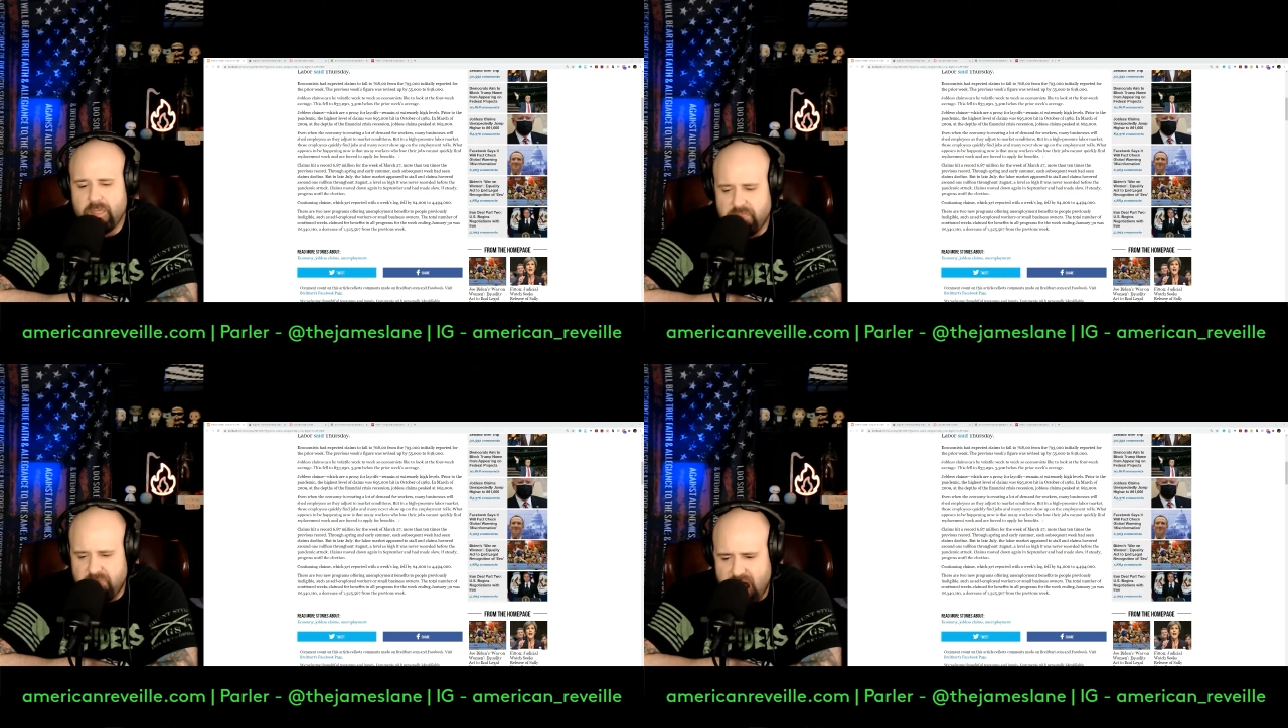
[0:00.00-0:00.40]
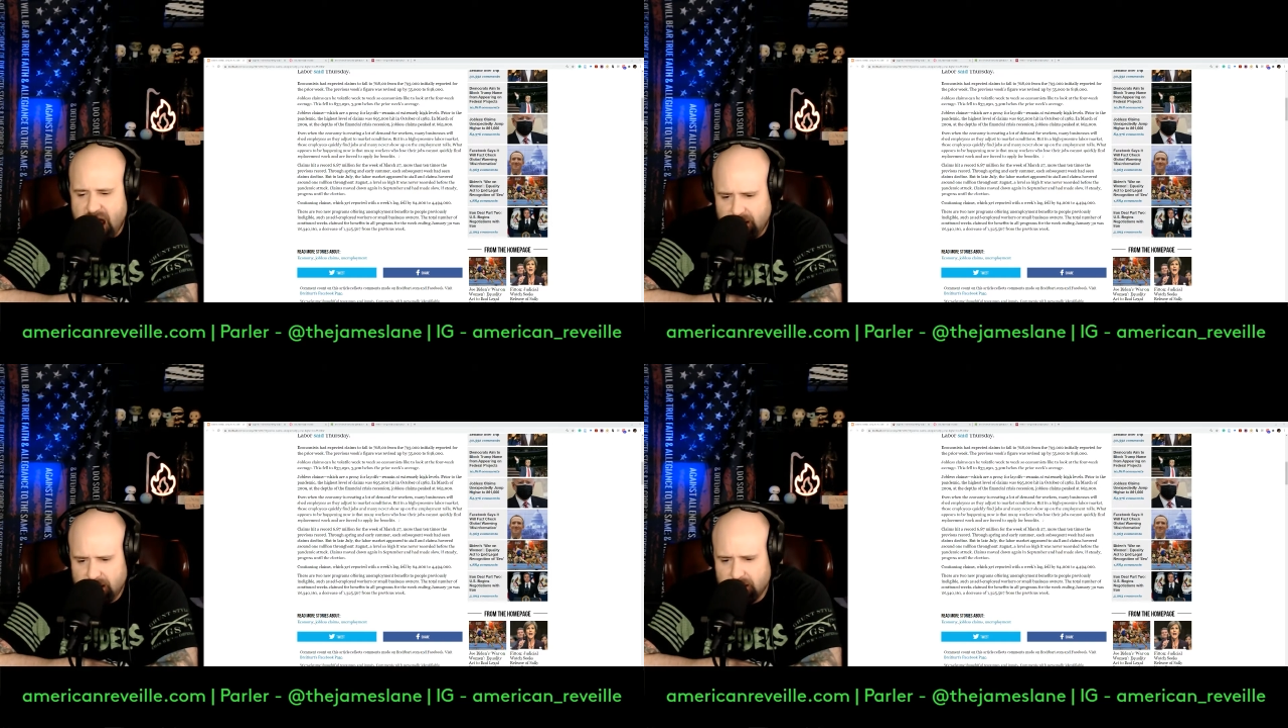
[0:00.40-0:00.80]

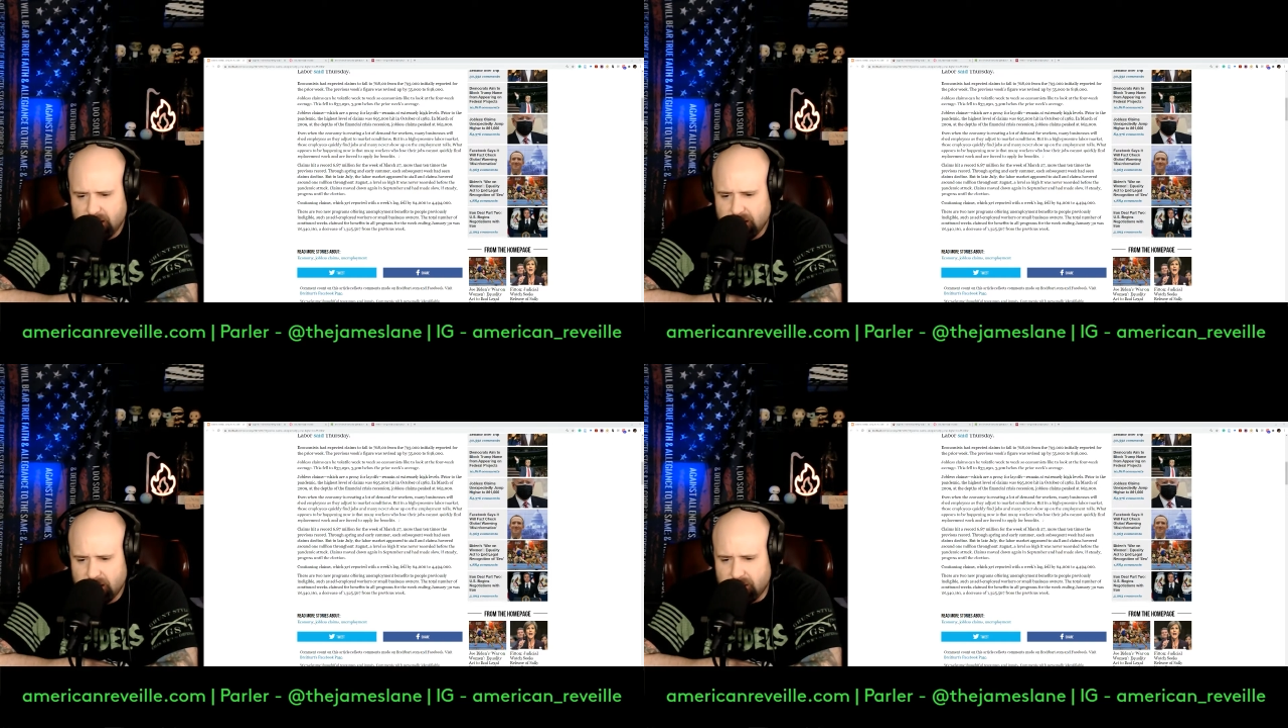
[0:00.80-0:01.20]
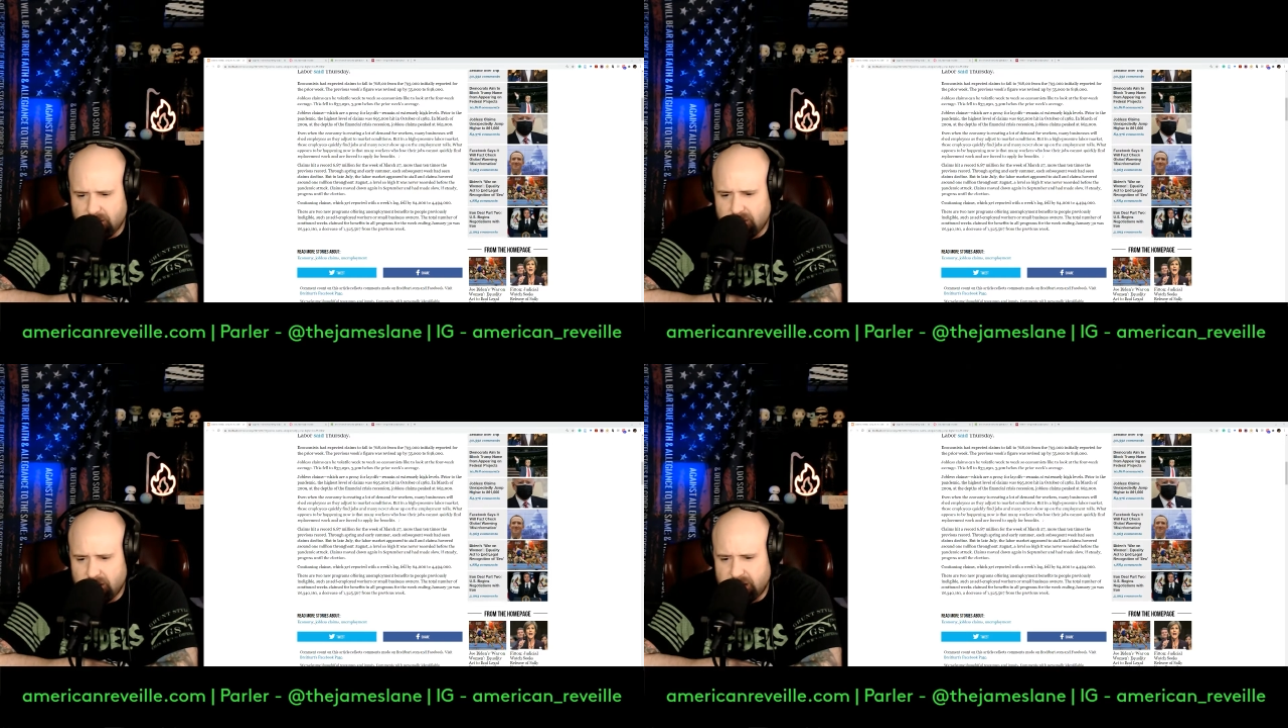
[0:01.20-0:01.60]
That
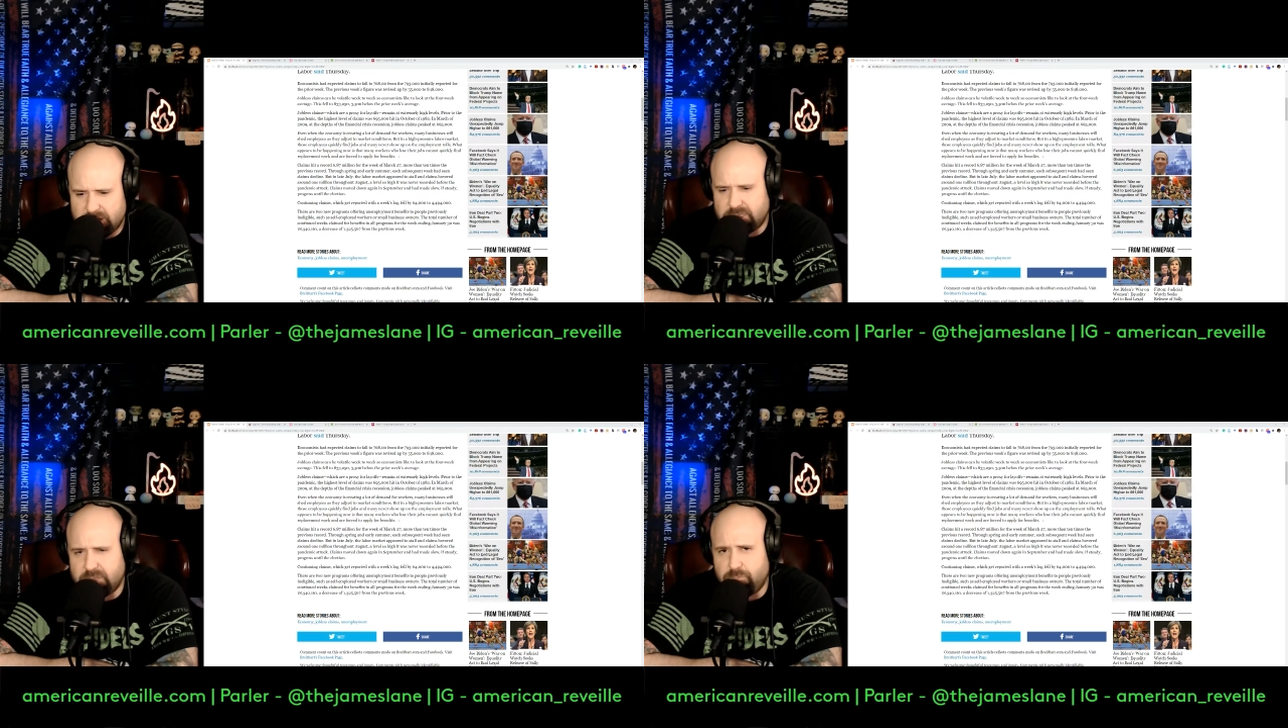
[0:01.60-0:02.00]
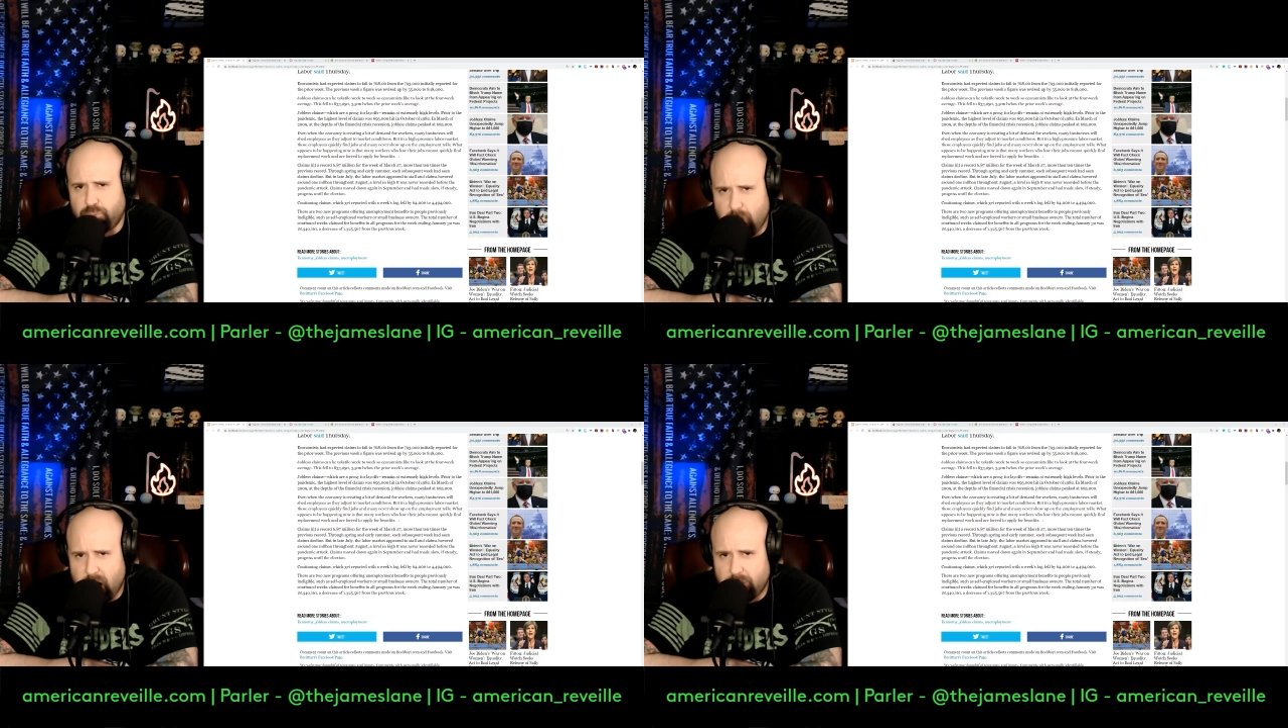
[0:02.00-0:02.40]
is the
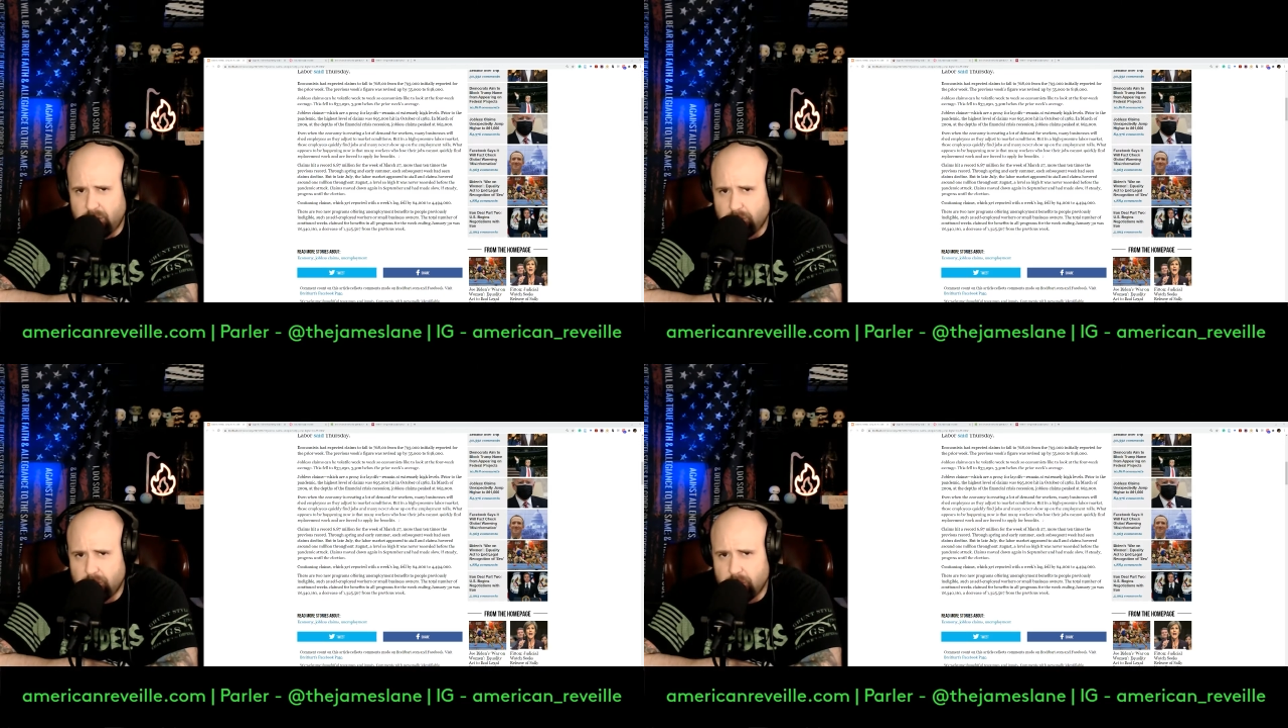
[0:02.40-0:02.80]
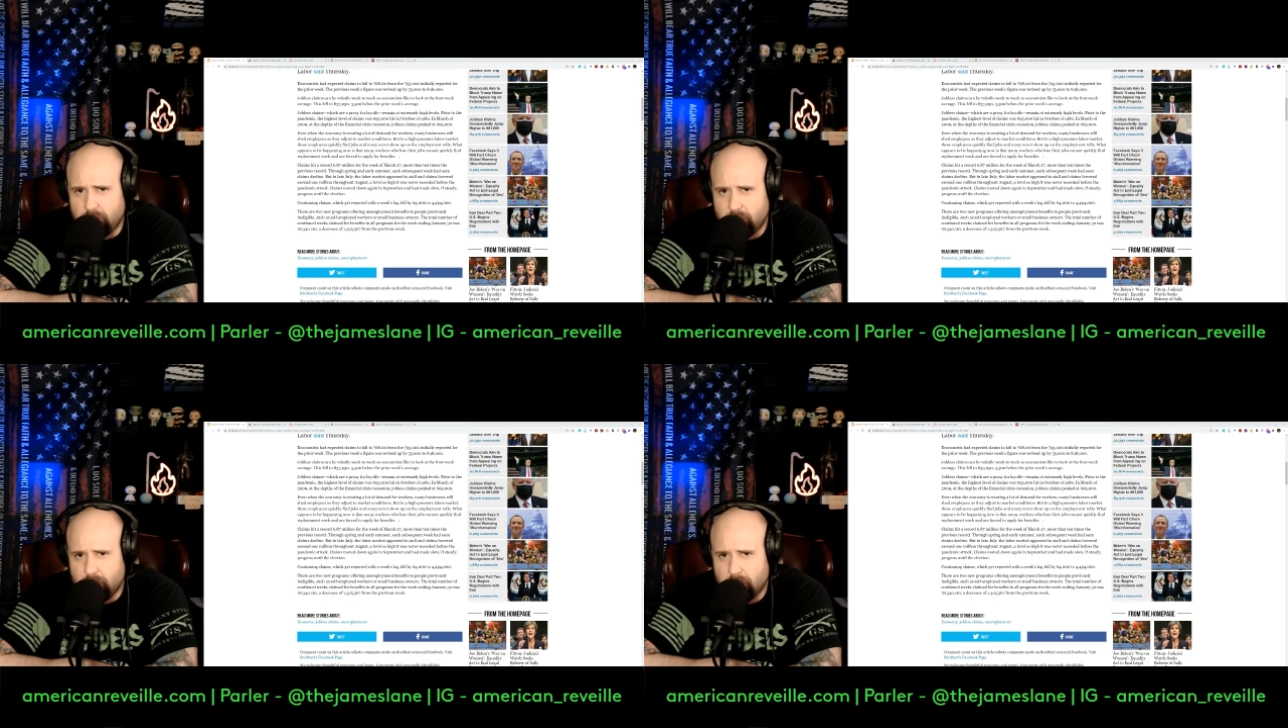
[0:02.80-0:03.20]
problem